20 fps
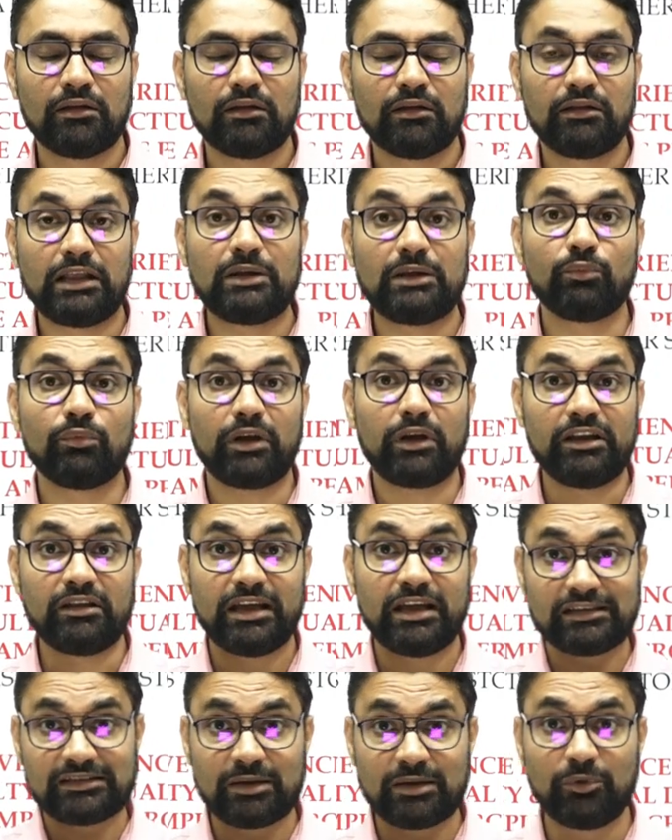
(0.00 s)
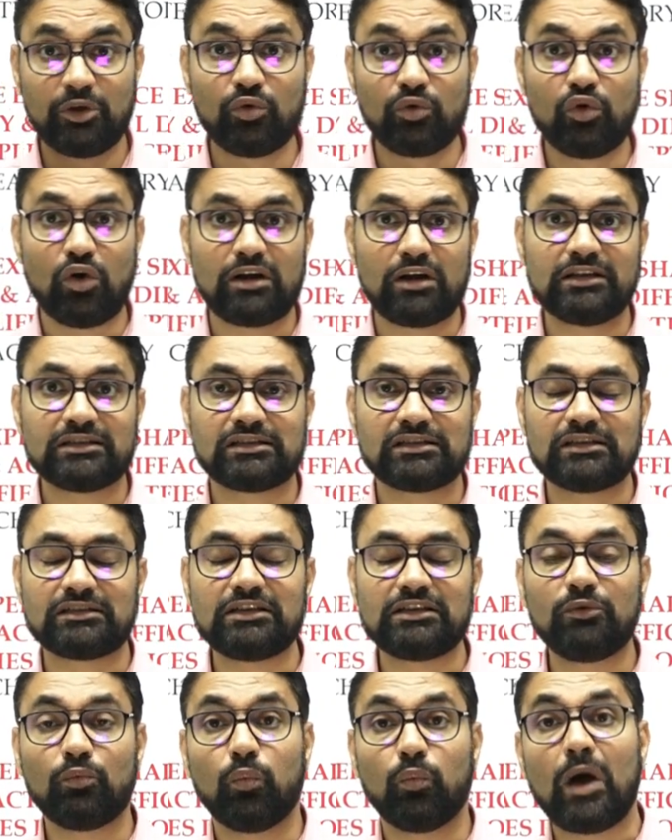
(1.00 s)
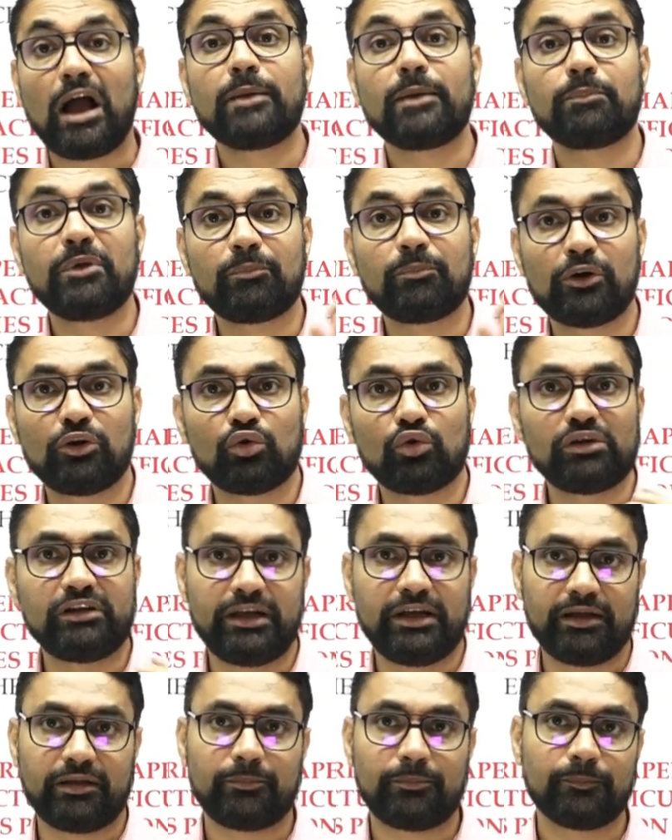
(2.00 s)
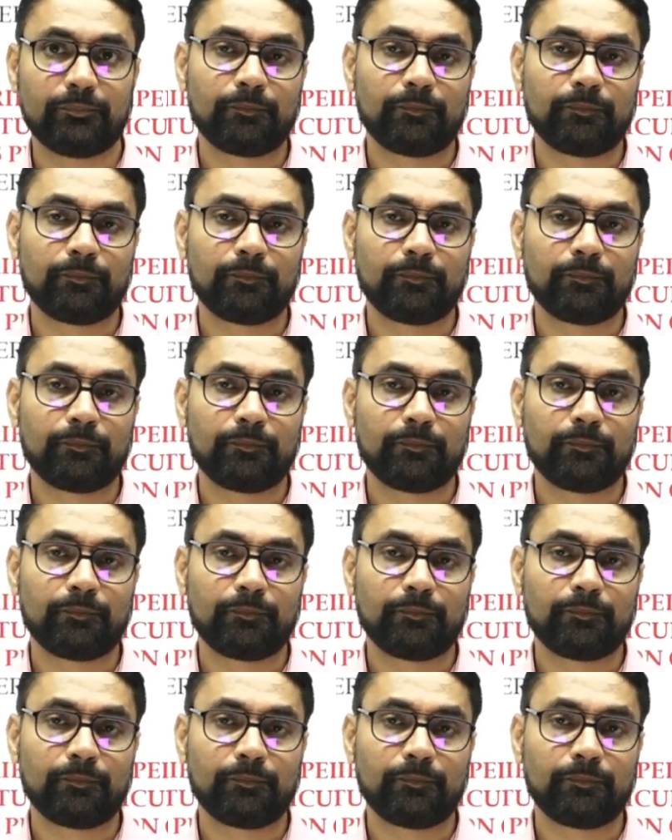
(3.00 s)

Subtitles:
Then in the essay we will go on discussing why people don't dare,